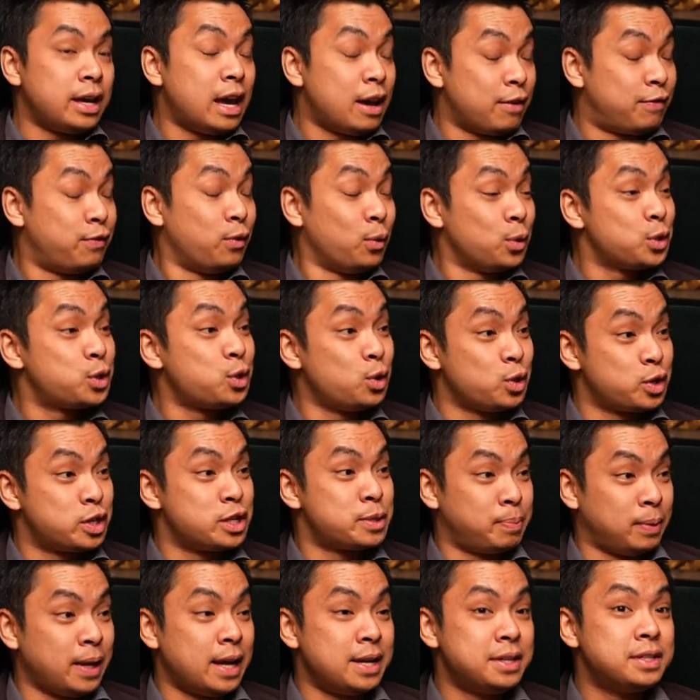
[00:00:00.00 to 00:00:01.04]
yeah, four
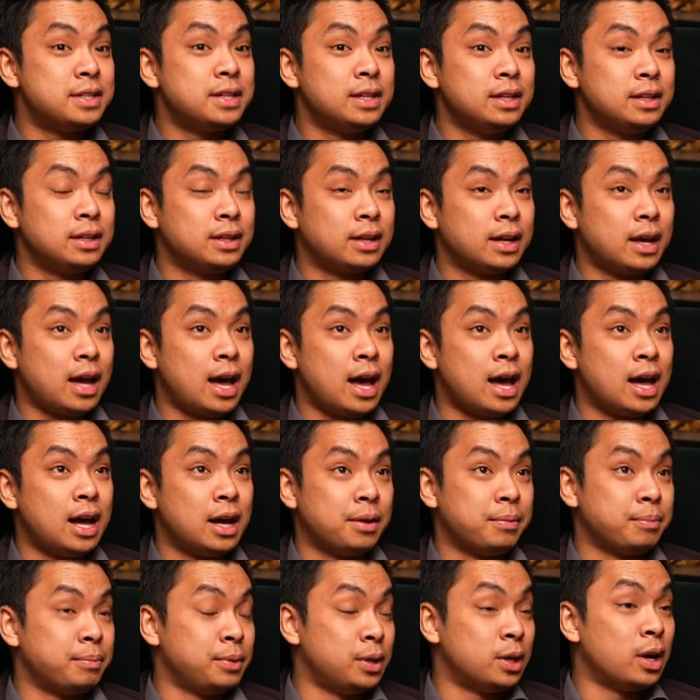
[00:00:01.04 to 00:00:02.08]
stores is plenty.
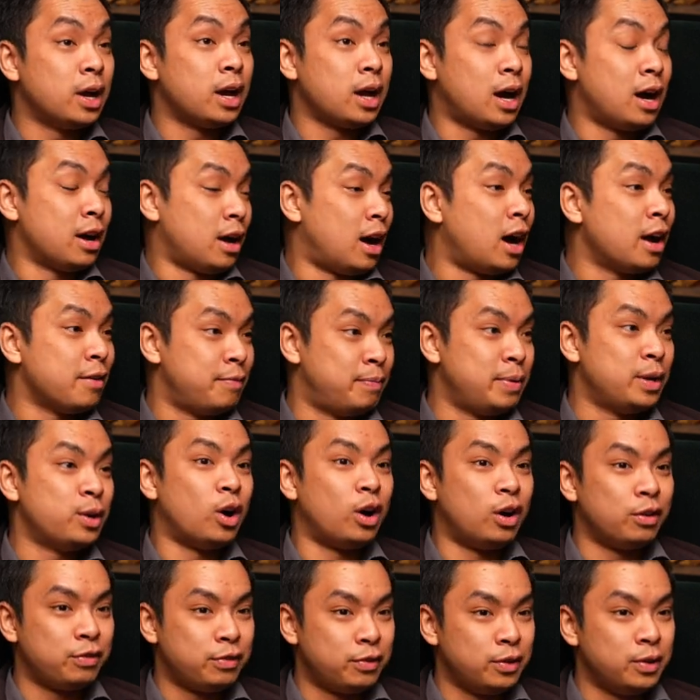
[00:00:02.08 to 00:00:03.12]
Um, you know, I, I've
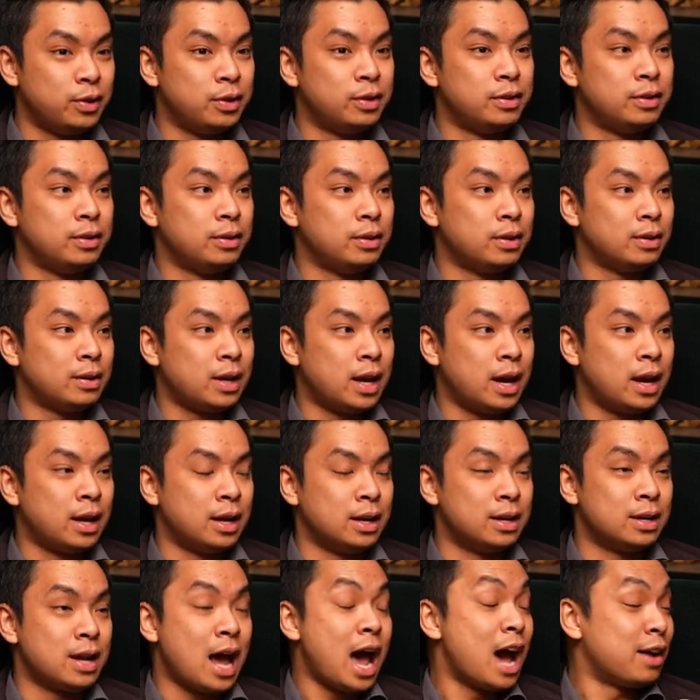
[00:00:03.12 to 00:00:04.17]
been offered
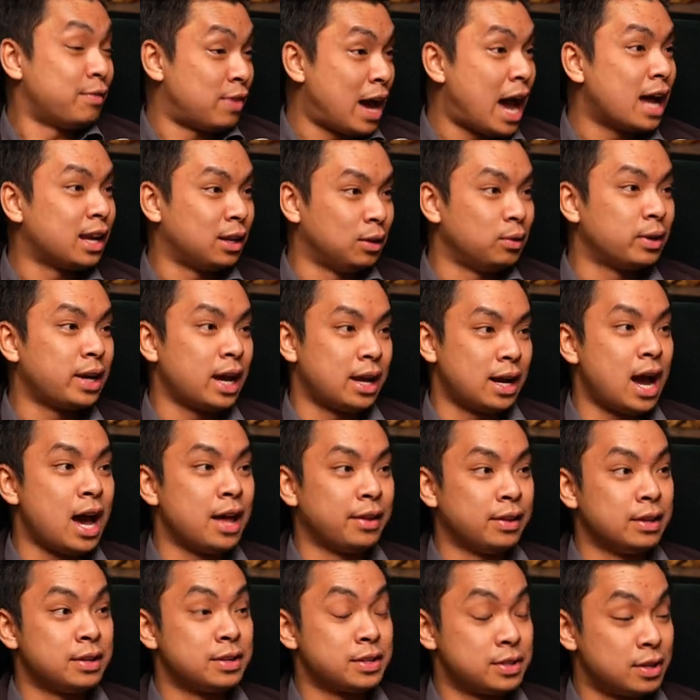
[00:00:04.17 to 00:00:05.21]
and have had a look at
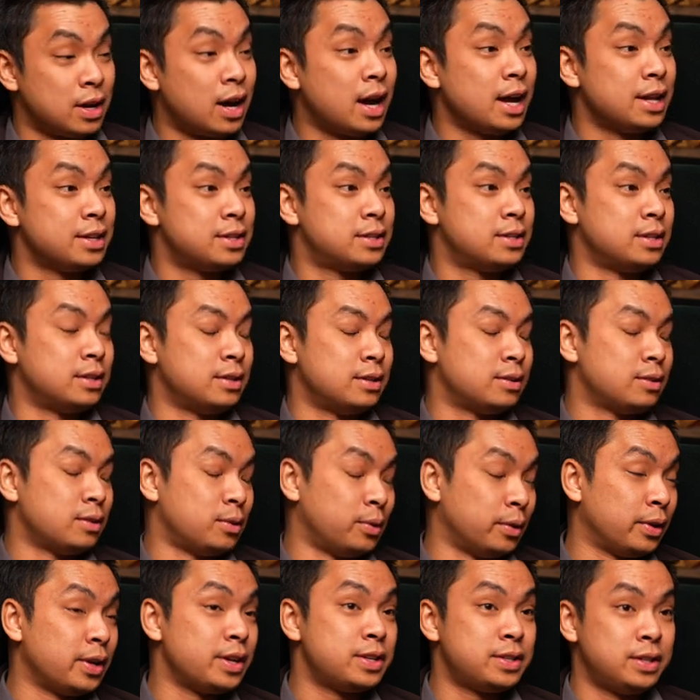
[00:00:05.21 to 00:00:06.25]
other sites
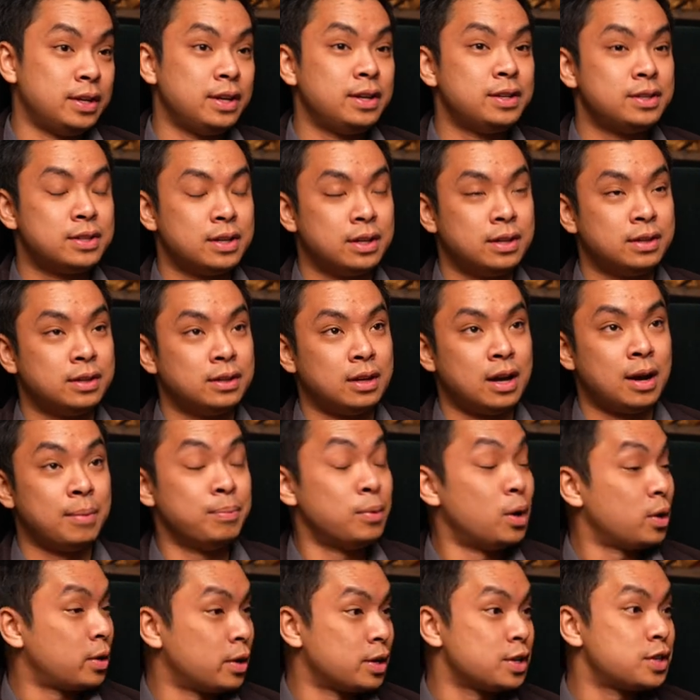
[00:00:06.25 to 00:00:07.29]
and all these things, and
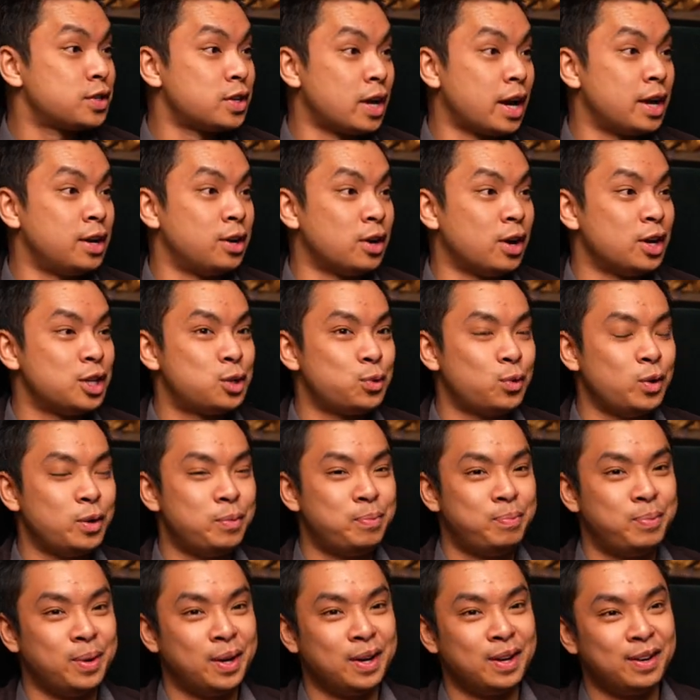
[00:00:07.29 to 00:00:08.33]
I'm not going to say no to
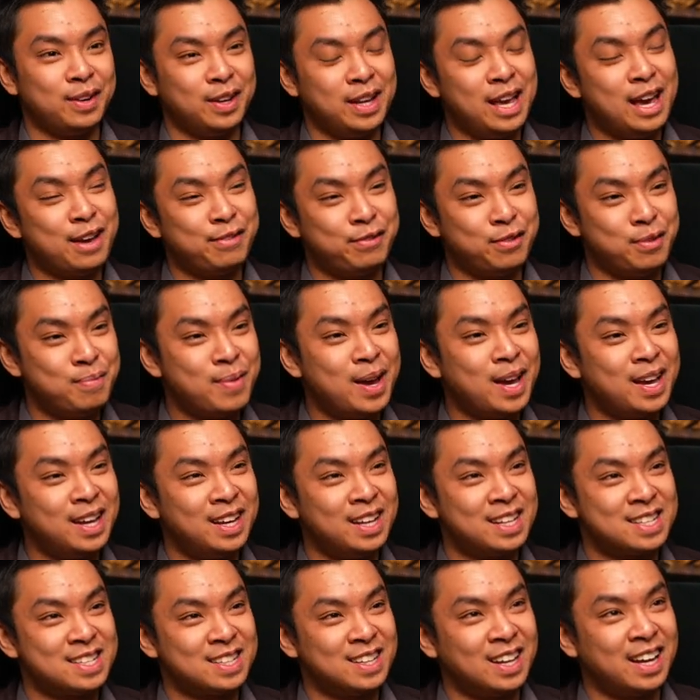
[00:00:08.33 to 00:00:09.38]
it. But yeah, for
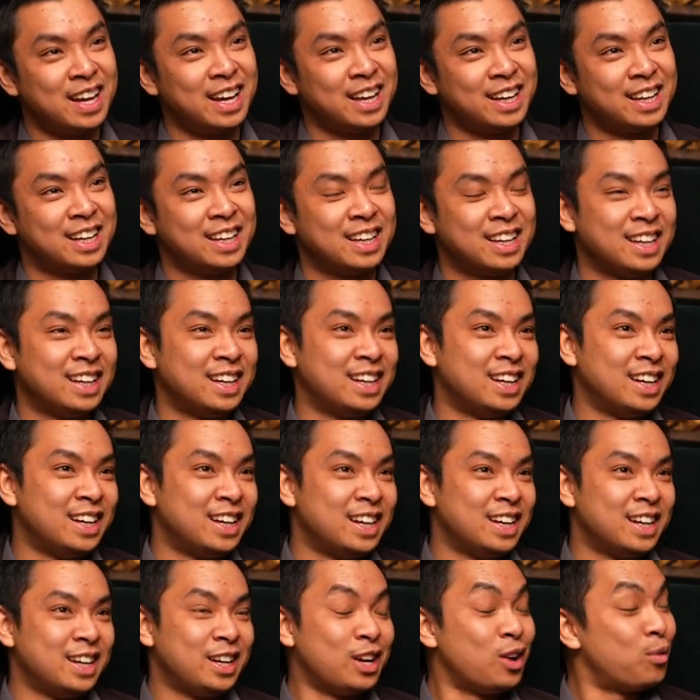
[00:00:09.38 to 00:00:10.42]
me, it's like
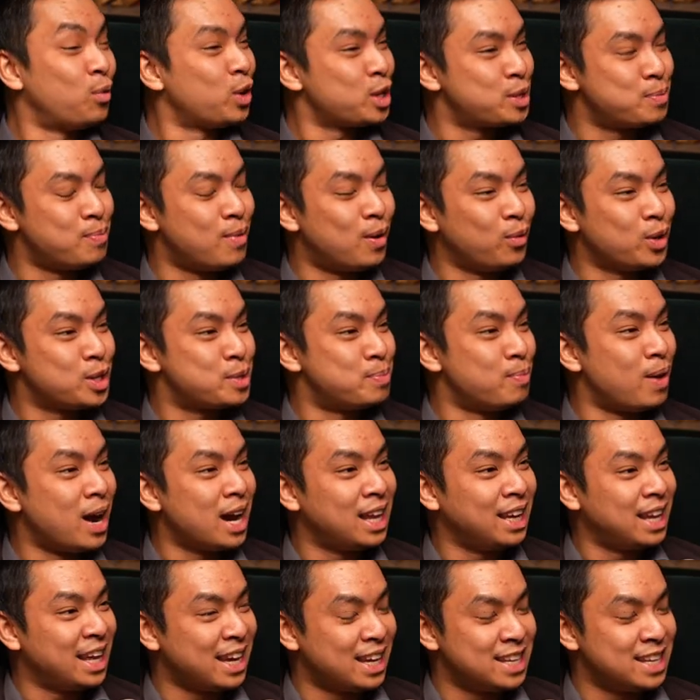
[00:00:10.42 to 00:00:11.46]
you know what's my, what's my